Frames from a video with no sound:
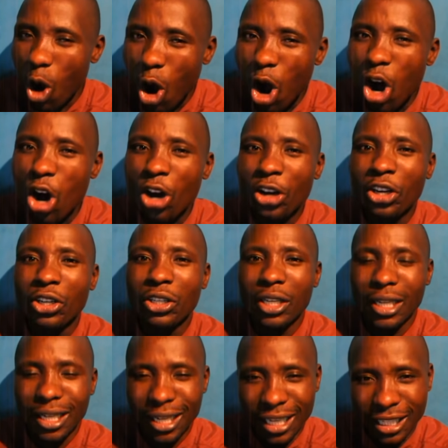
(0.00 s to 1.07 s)
on
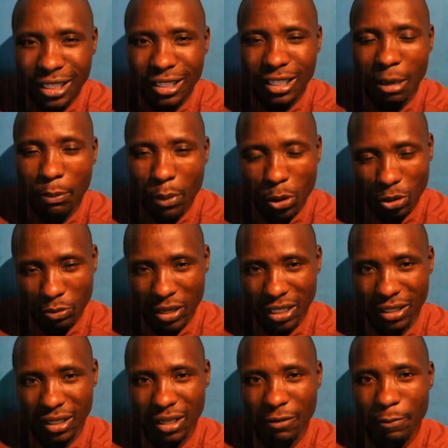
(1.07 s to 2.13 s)
his support
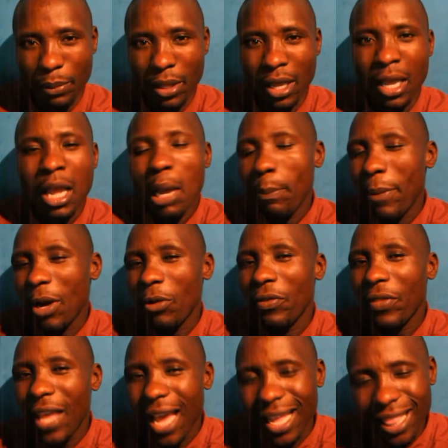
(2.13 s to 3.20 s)
base. But on
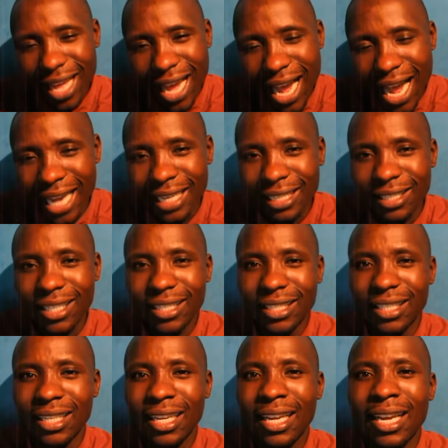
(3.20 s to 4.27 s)
the other hand,
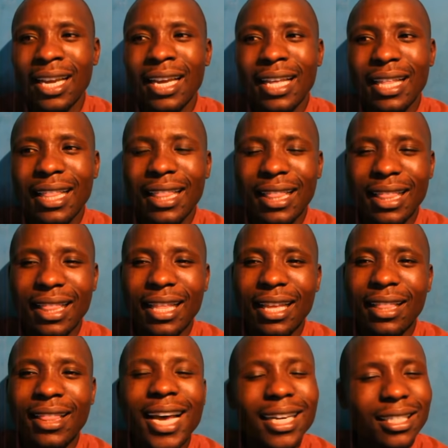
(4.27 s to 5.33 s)

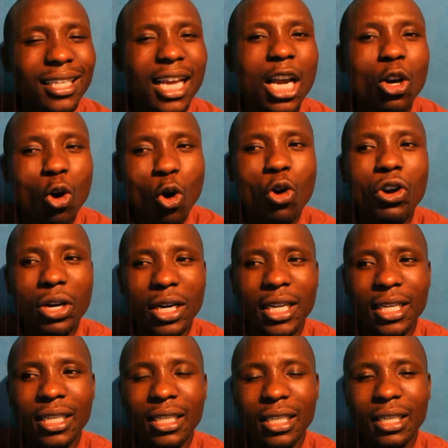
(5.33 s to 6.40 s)
that can
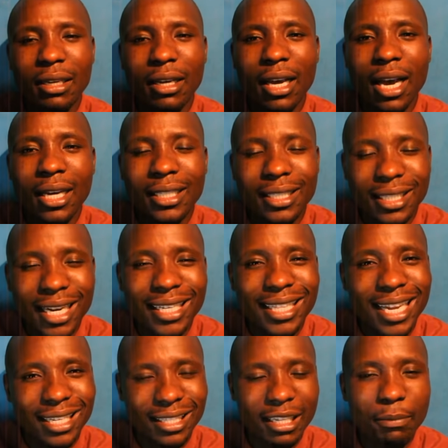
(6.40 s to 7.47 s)
only attract
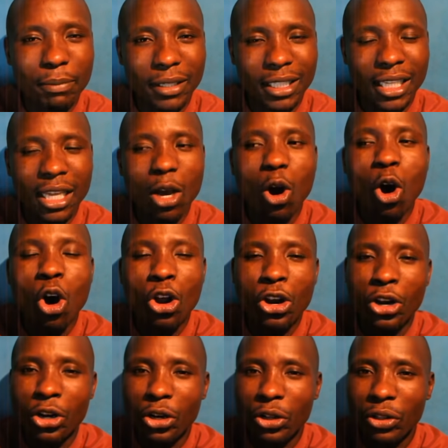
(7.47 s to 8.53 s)
that sympathy
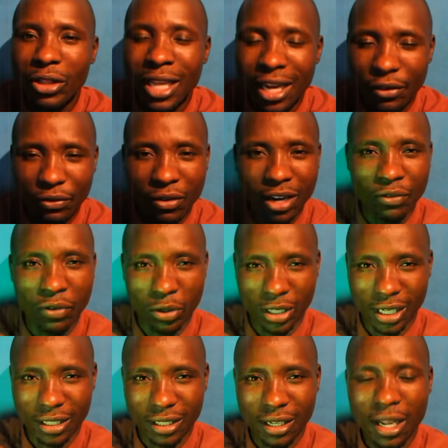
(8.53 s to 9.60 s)
on the Rift Valley
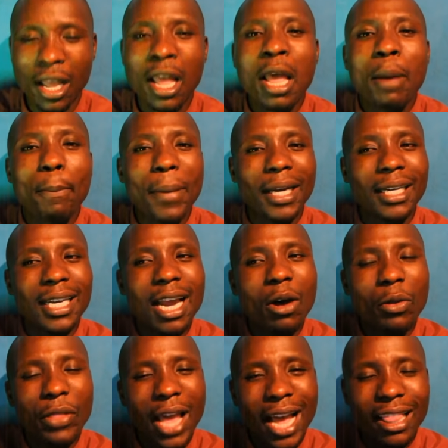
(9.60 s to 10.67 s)
voters. But now
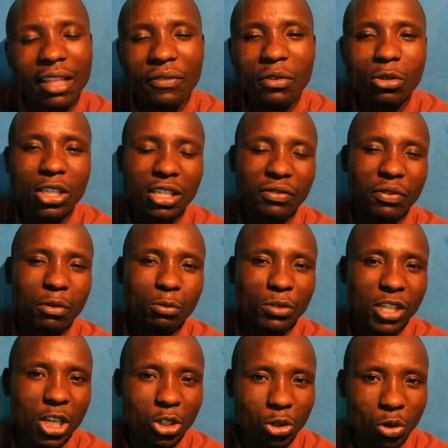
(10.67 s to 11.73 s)
the other voters from
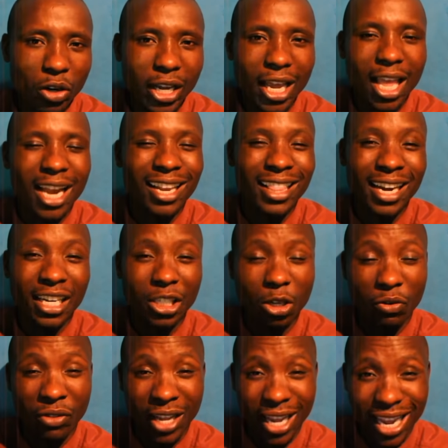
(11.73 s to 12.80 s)
Central Kenya and the rest
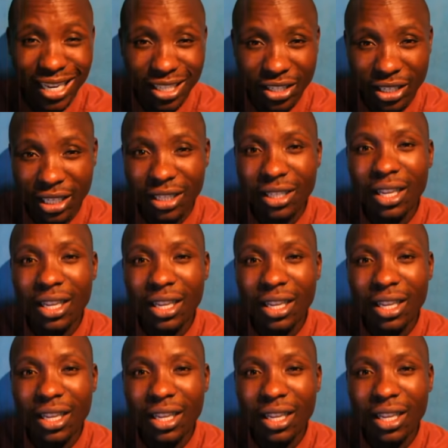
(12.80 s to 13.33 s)
of the country,